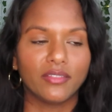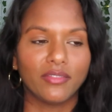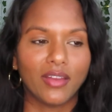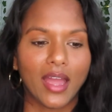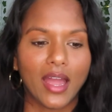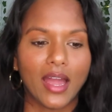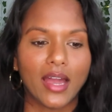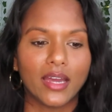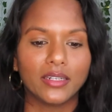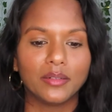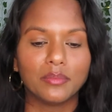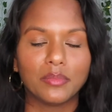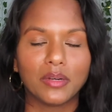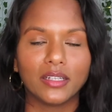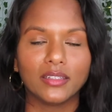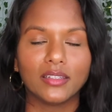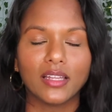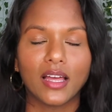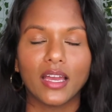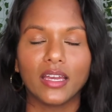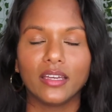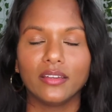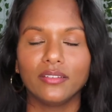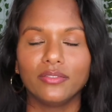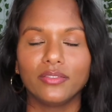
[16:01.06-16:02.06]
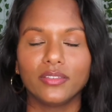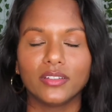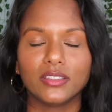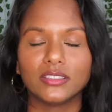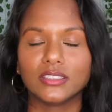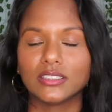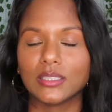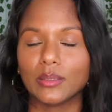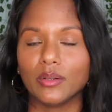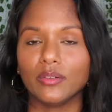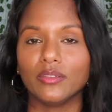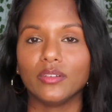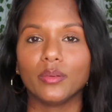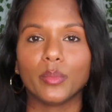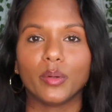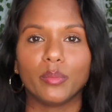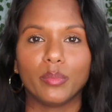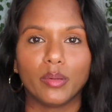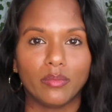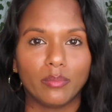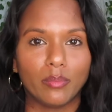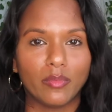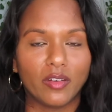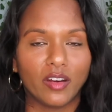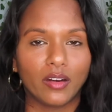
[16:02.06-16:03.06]
had in my life, and some of them have
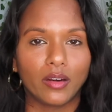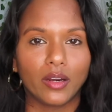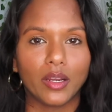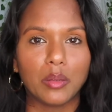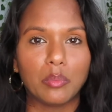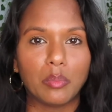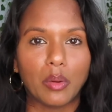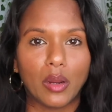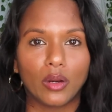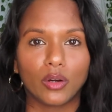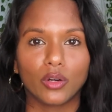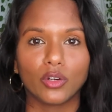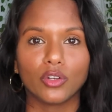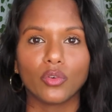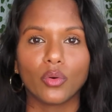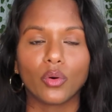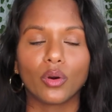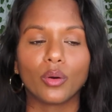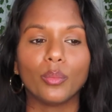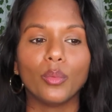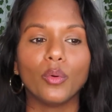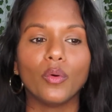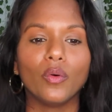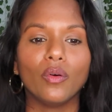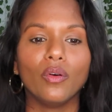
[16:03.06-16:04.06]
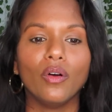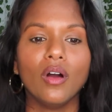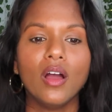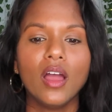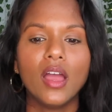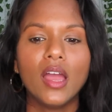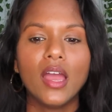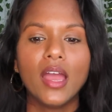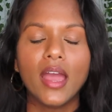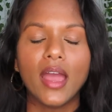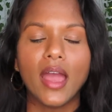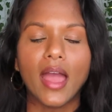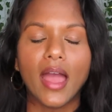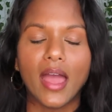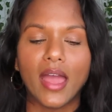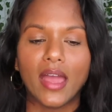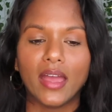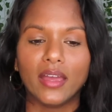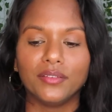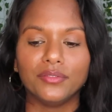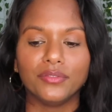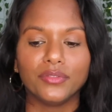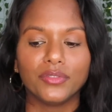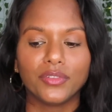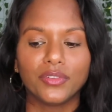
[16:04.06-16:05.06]
been very paranormal,
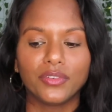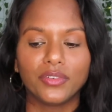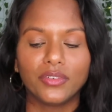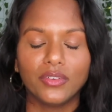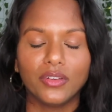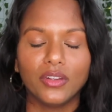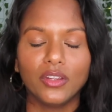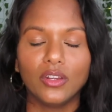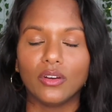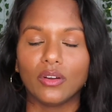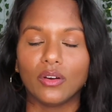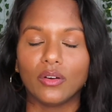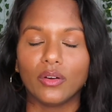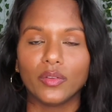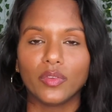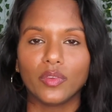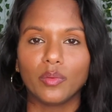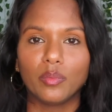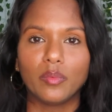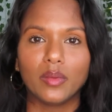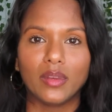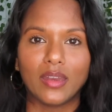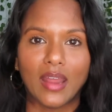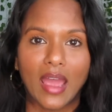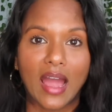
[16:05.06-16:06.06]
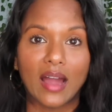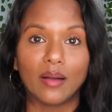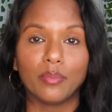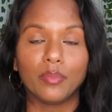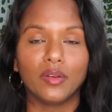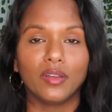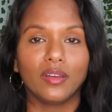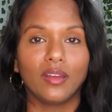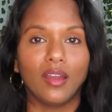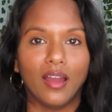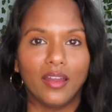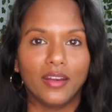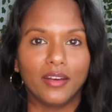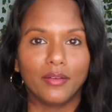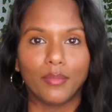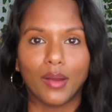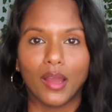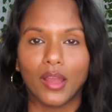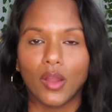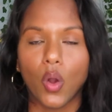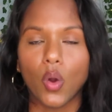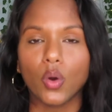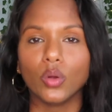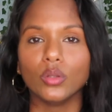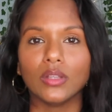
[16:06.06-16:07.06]
and you know, it's been happening kind of
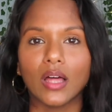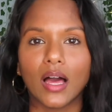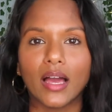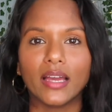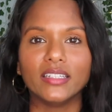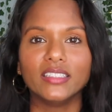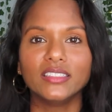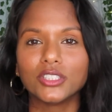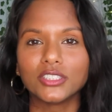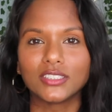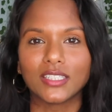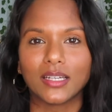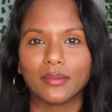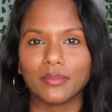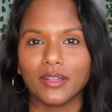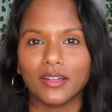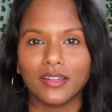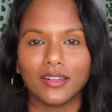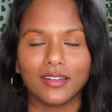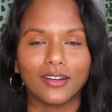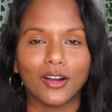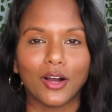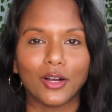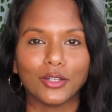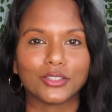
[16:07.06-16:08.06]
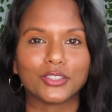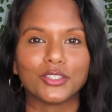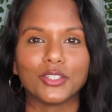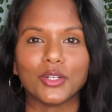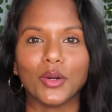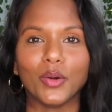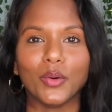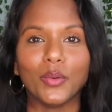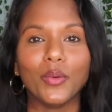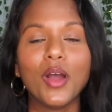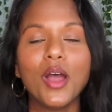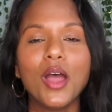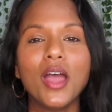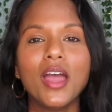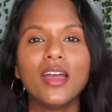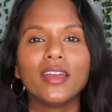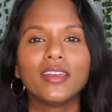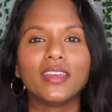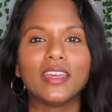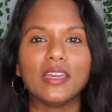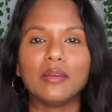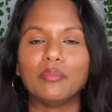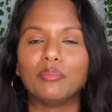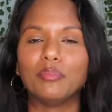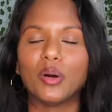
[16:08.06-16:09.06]
my whole life. Of course, I'm gonna also
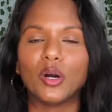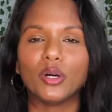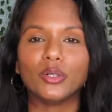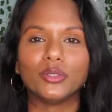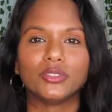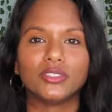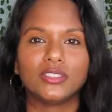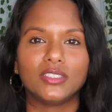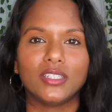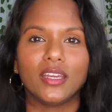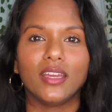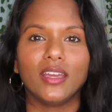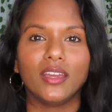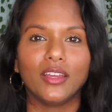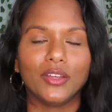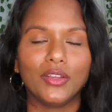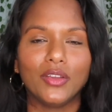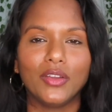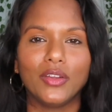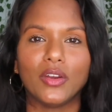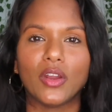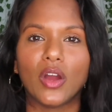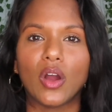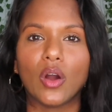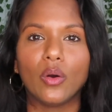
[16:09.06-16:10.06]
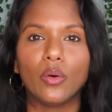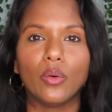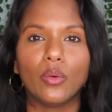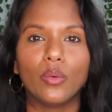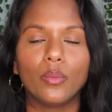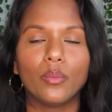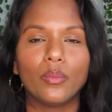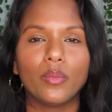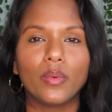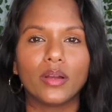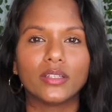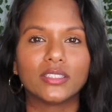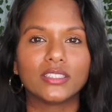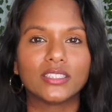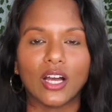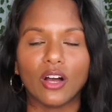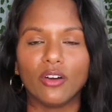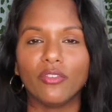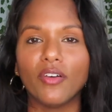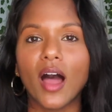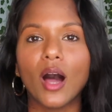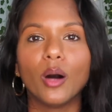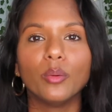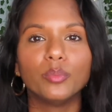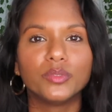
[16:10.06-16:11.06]
keep posting, you know,
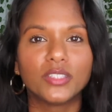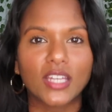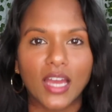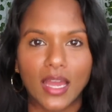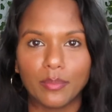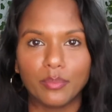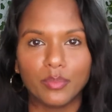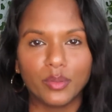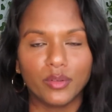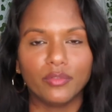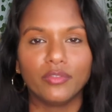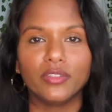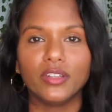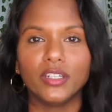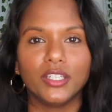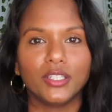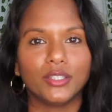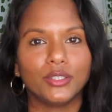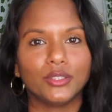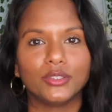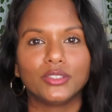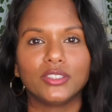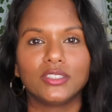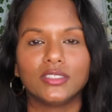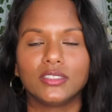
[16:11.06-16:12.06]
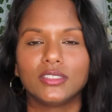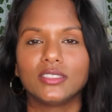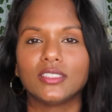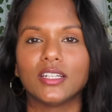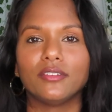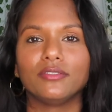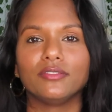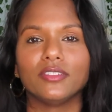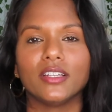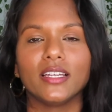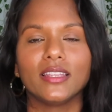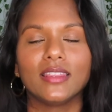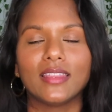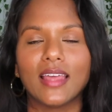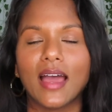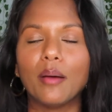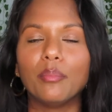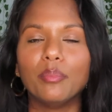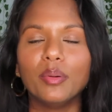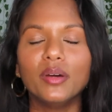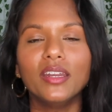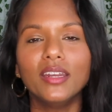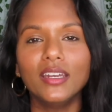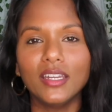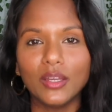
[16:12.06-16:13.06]
self-help type of videos and stuff like that.
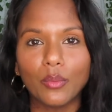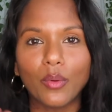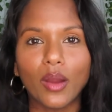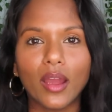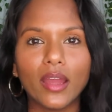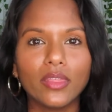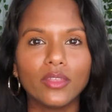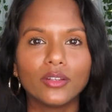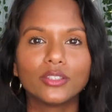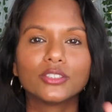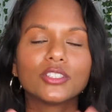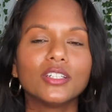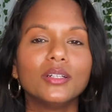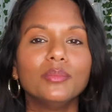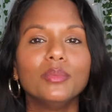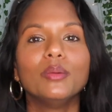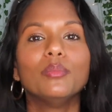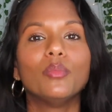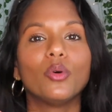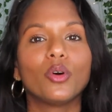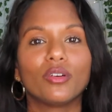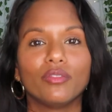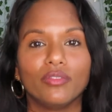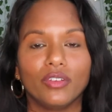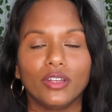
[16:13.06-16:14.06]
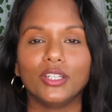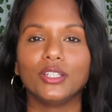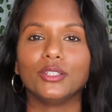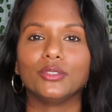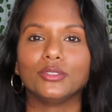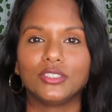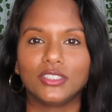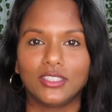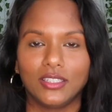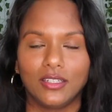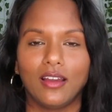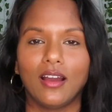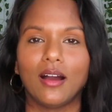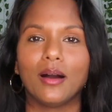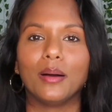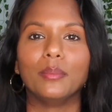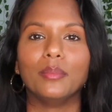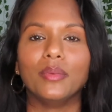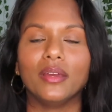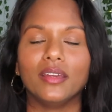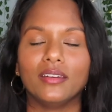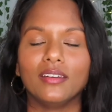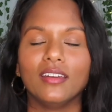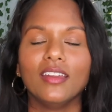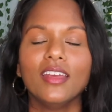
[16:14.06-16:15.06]
But anyway, there's going to be more videos to come
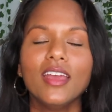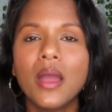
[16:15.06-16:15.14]
in.